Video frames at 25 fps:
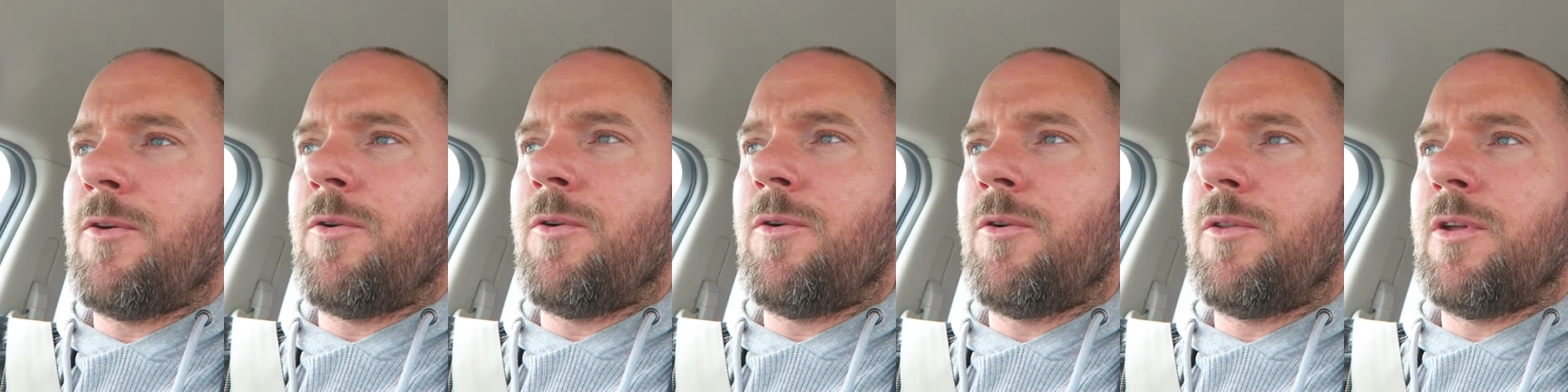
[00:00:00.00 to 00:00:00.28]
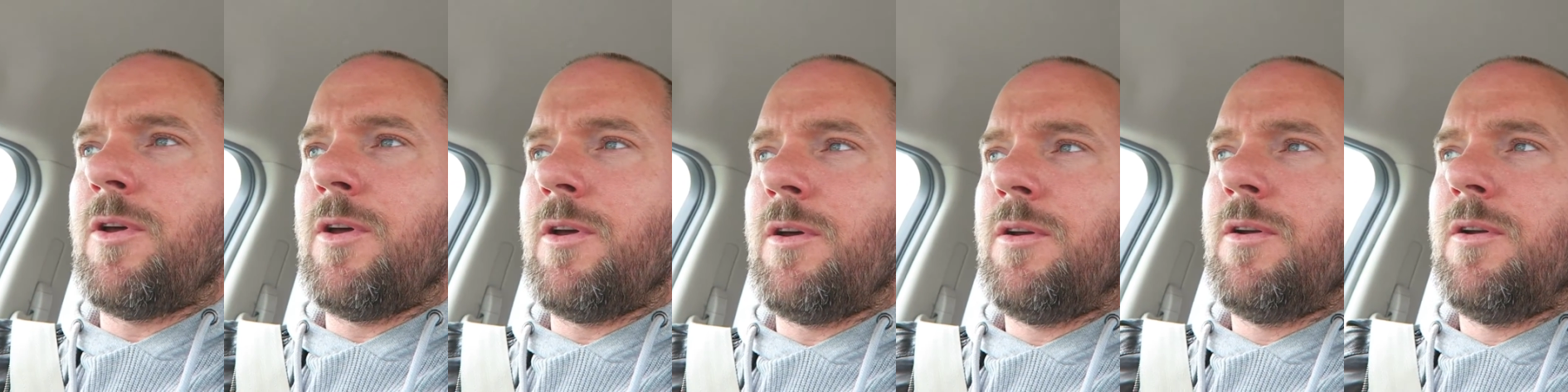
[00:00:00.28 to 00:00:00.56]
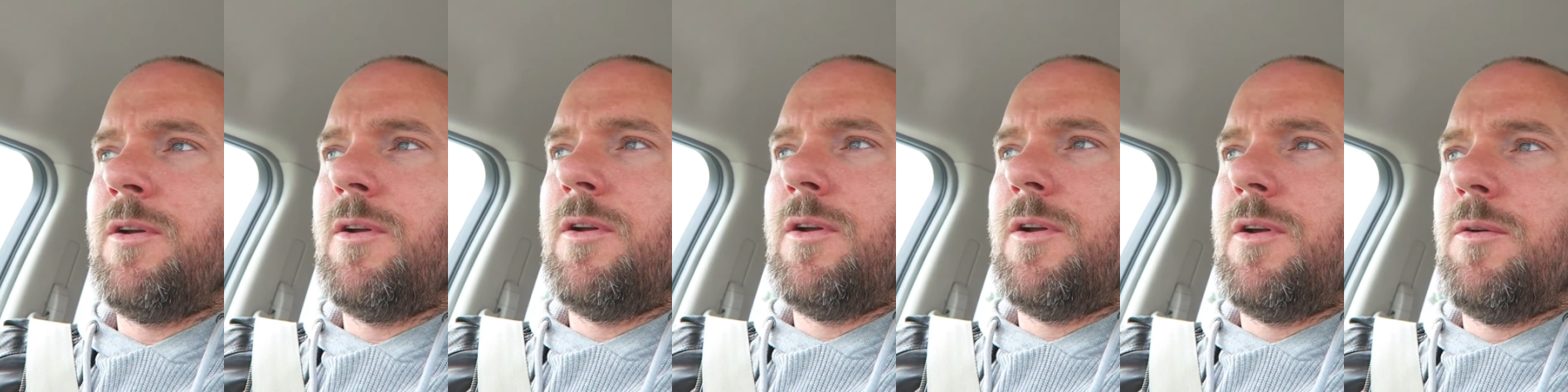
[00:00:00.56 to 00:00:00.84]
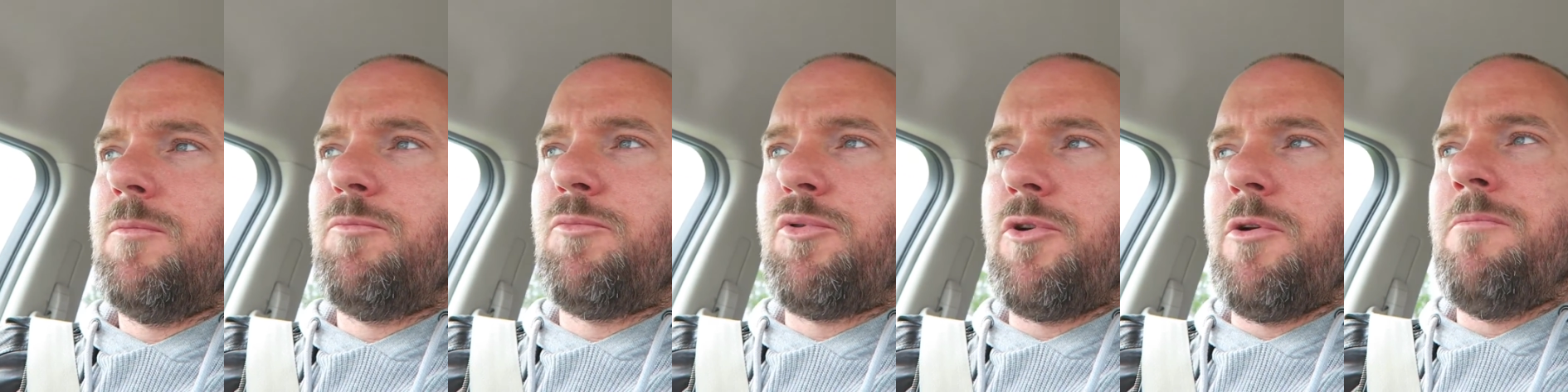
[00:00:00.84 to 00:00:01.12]
or the
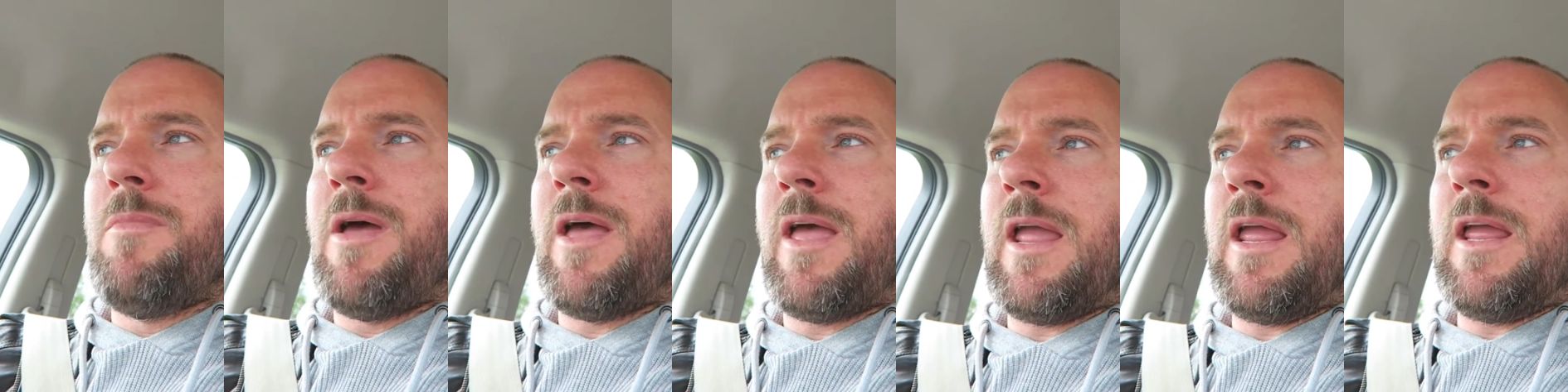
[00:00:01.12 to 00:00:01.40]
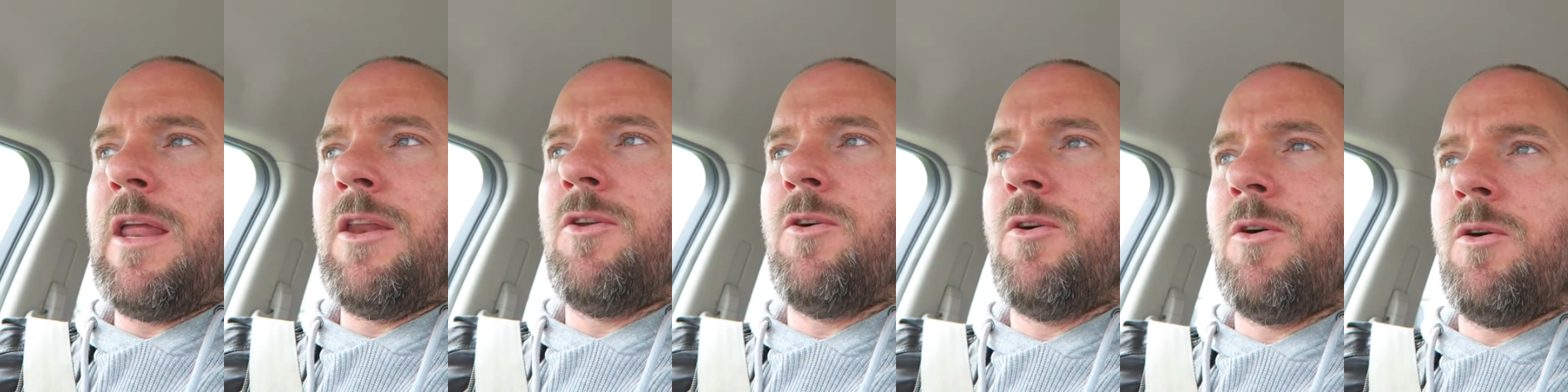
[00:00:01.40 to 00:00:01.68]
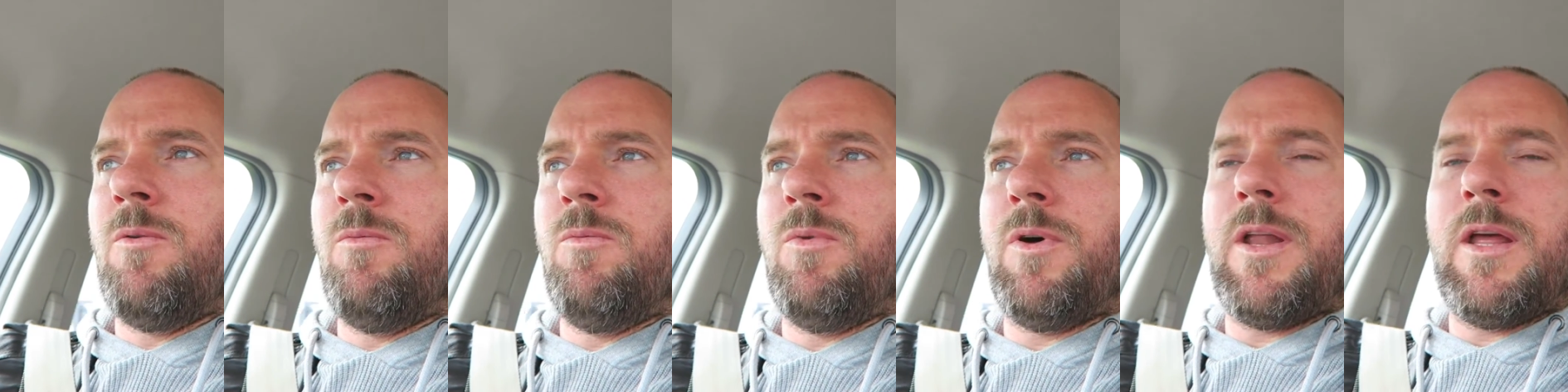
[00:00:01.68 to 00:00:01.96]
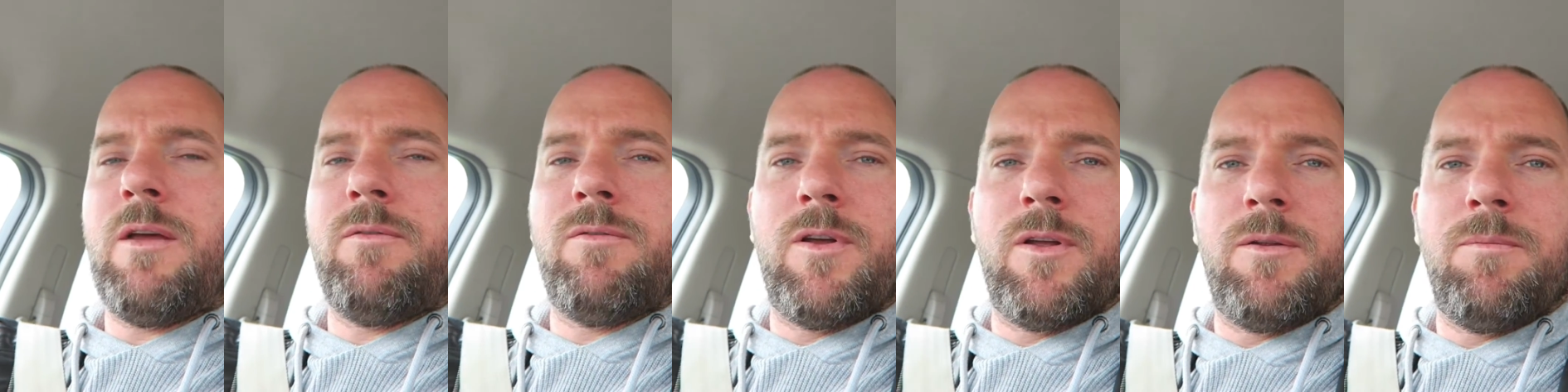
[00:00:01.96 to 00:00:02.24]
Remain, or
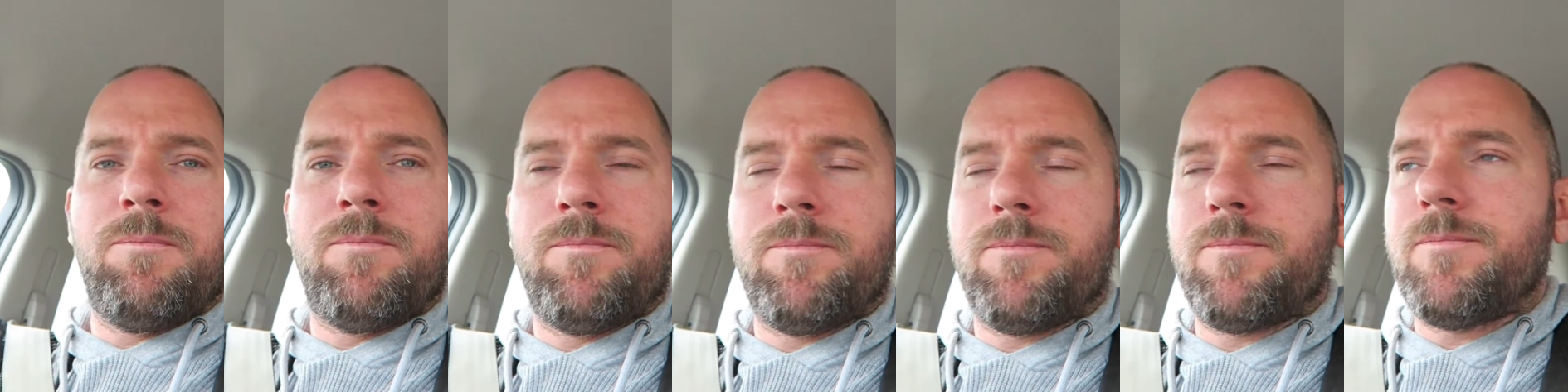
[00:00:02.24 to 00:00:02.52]
whatever